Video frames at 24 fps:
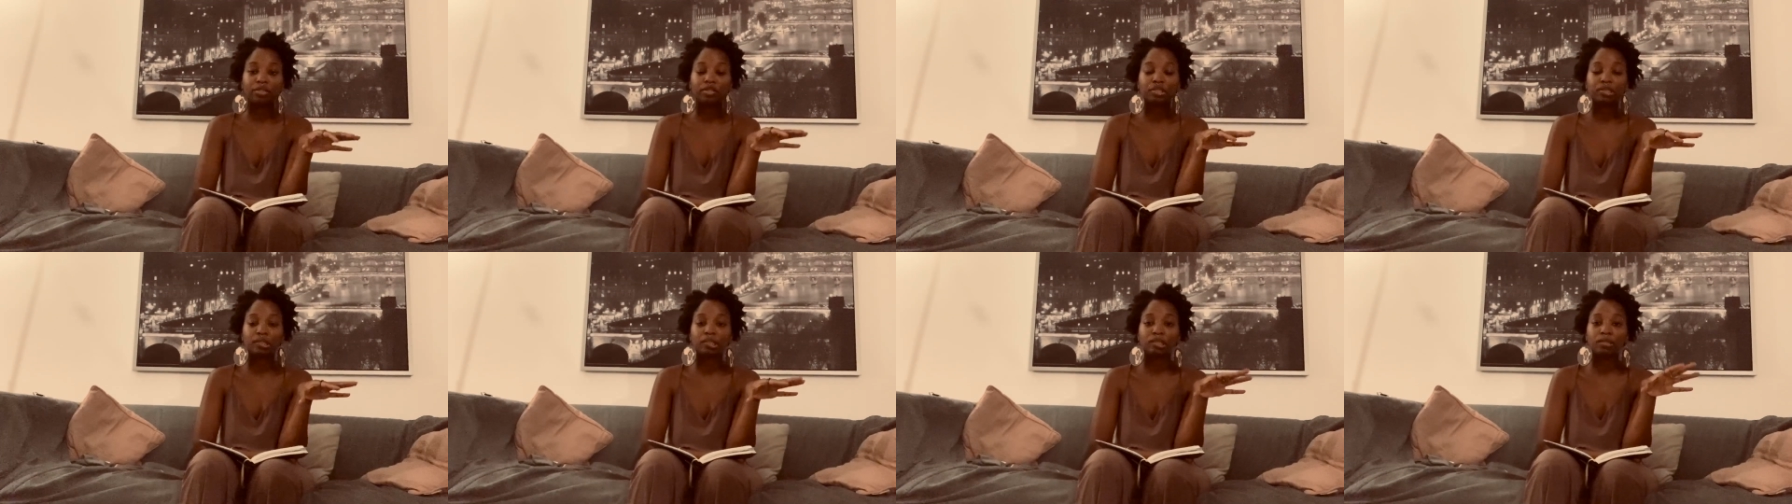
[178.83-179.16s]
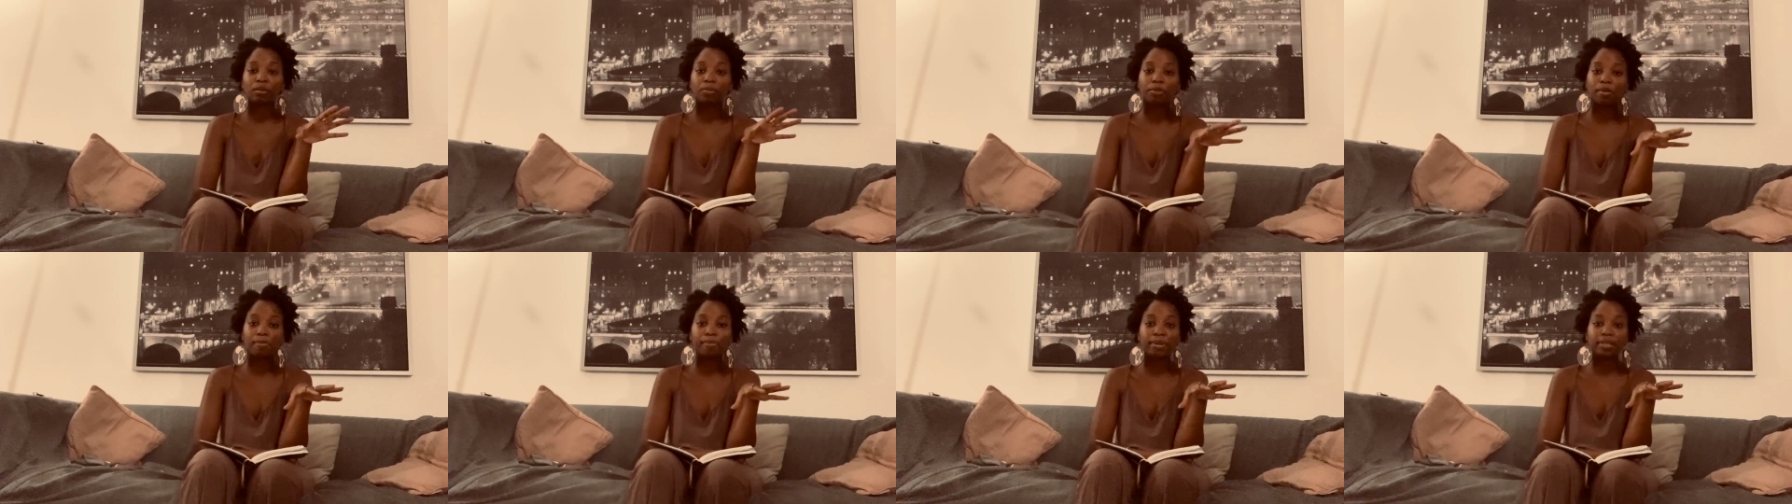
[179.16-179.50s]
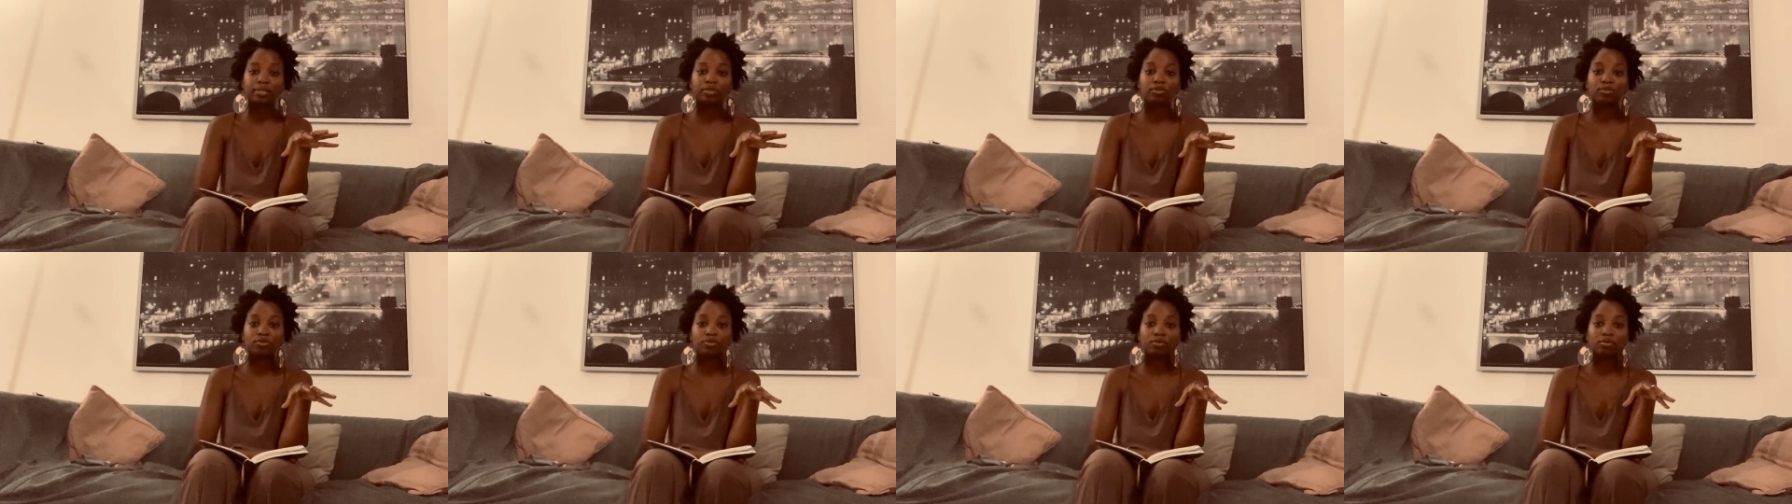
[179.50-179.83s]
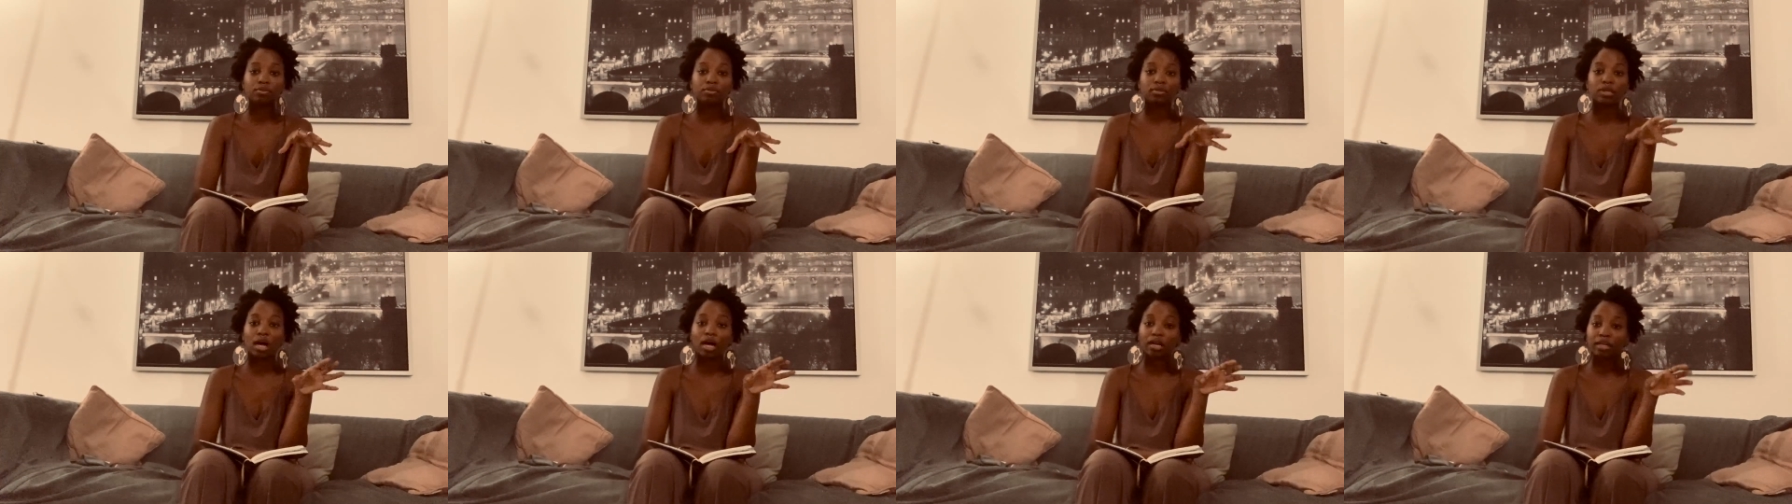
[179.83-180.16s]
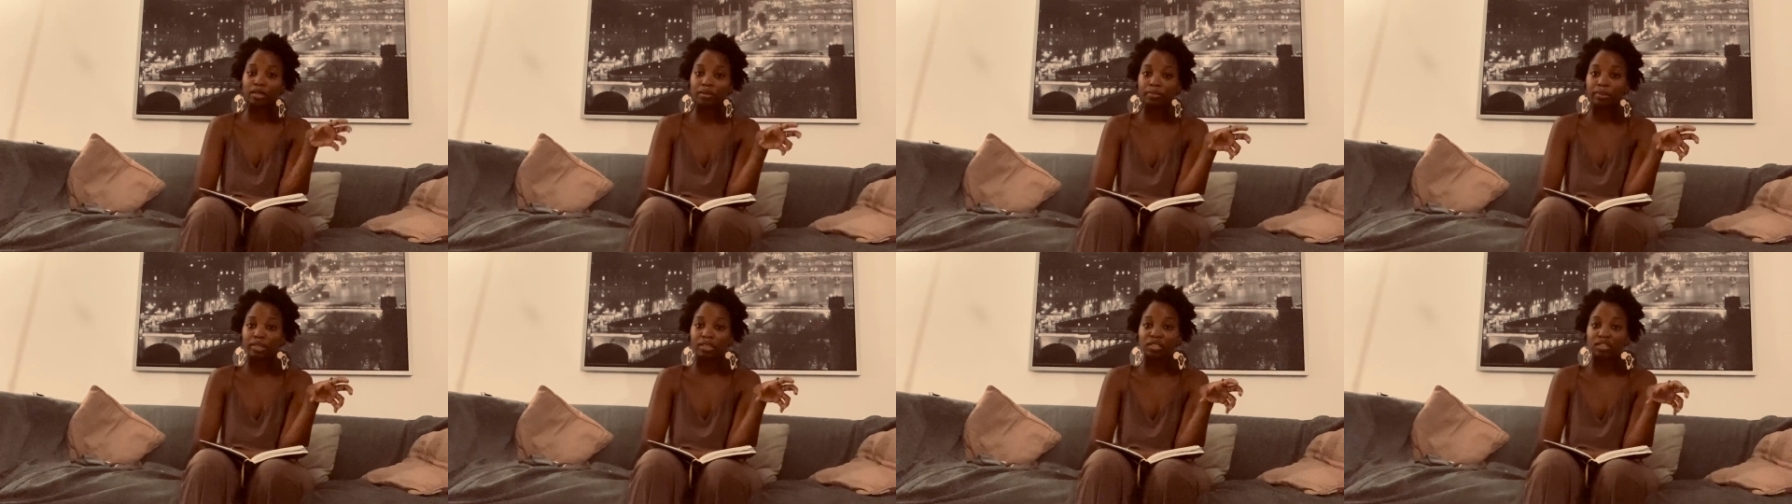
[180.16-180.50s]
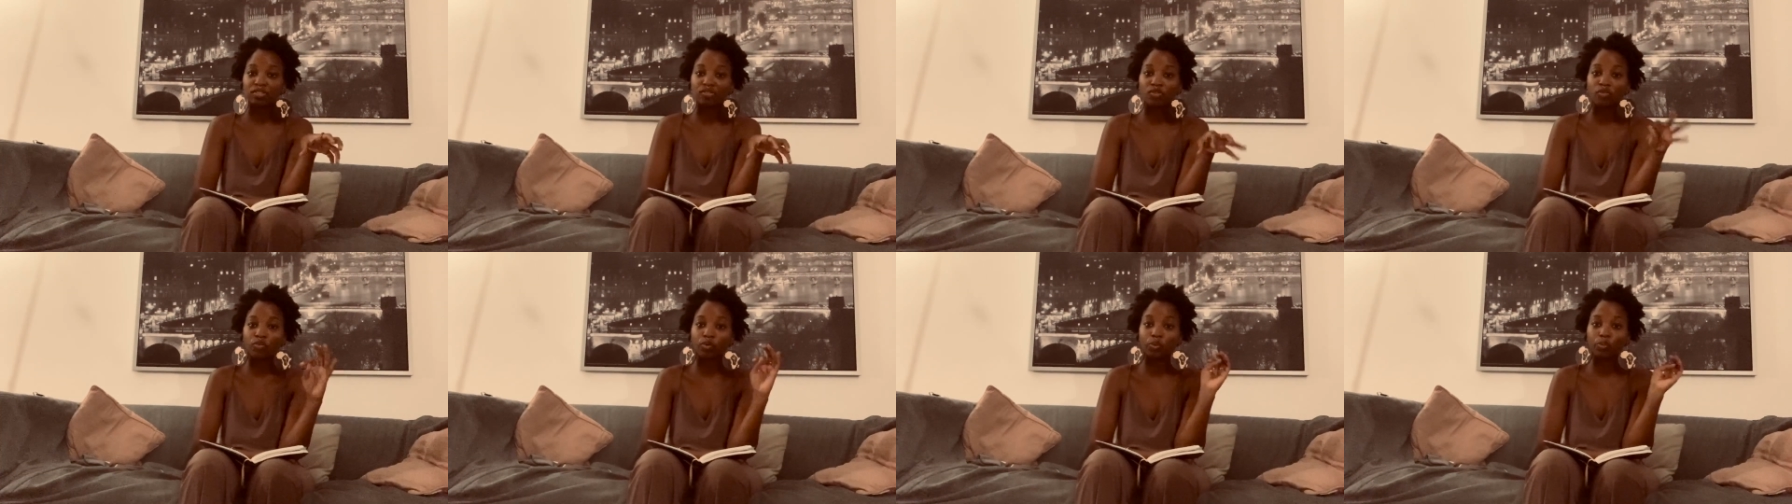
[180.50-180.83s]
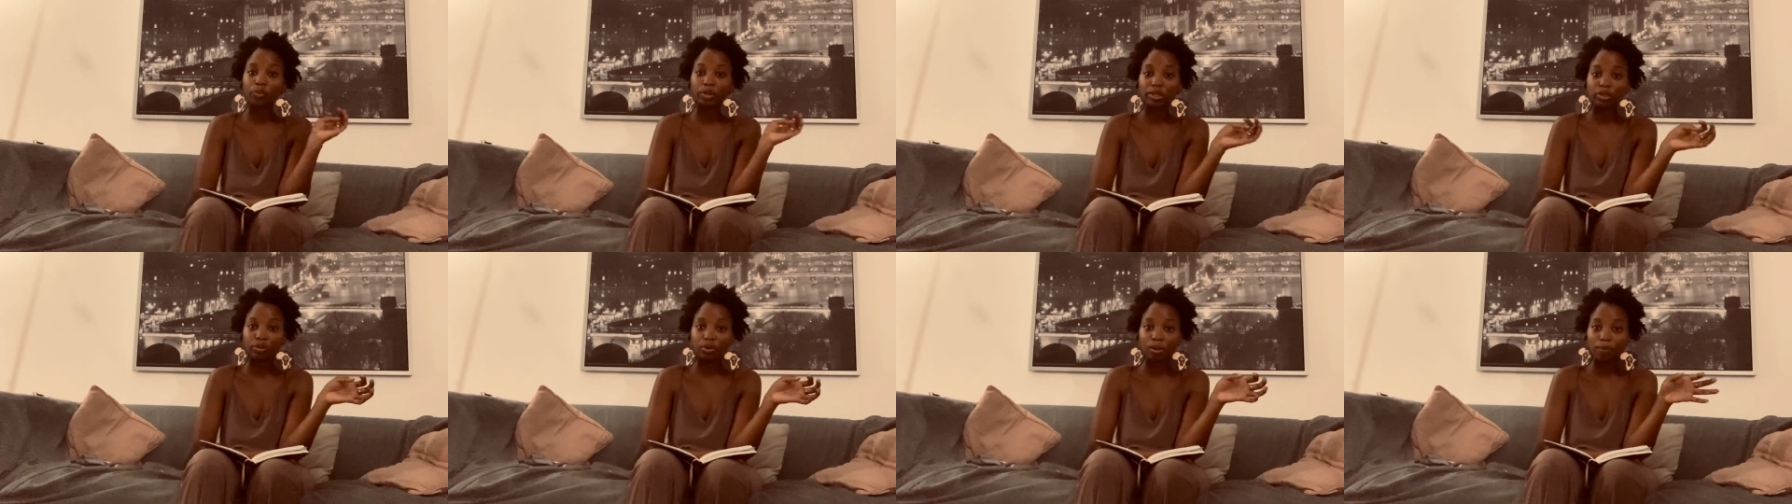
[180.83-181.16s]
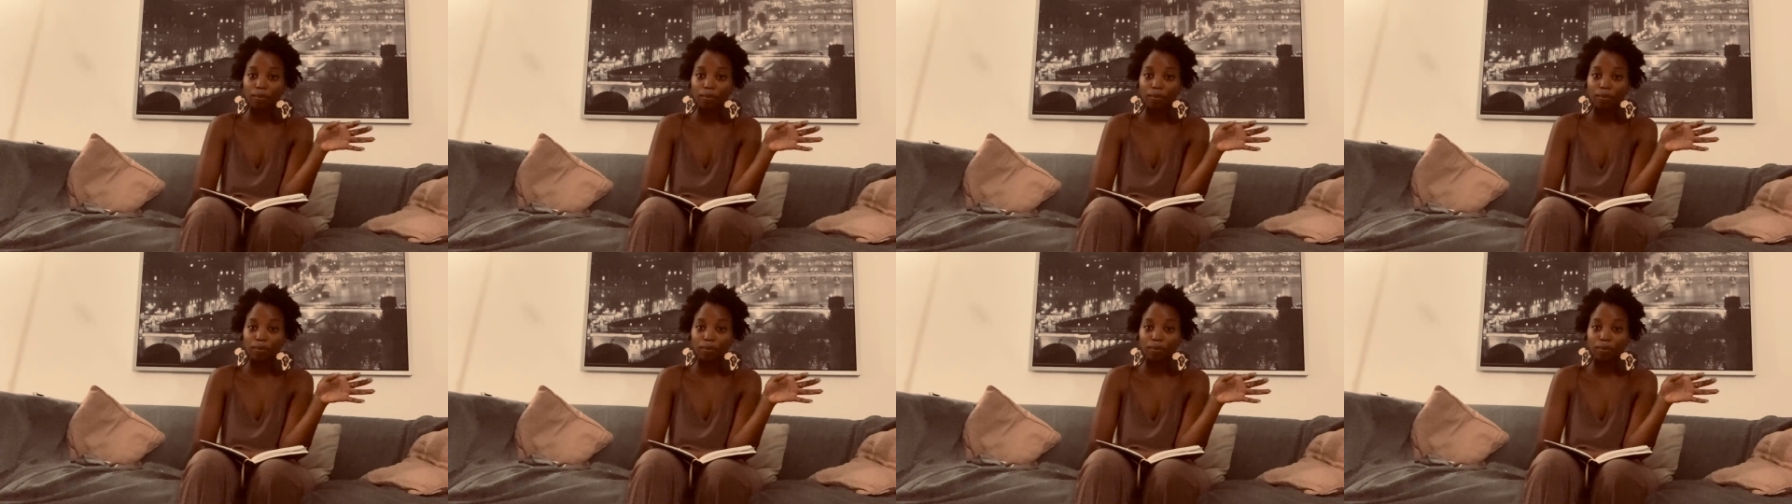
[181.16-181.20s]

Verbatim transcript: your supplemental documents for when you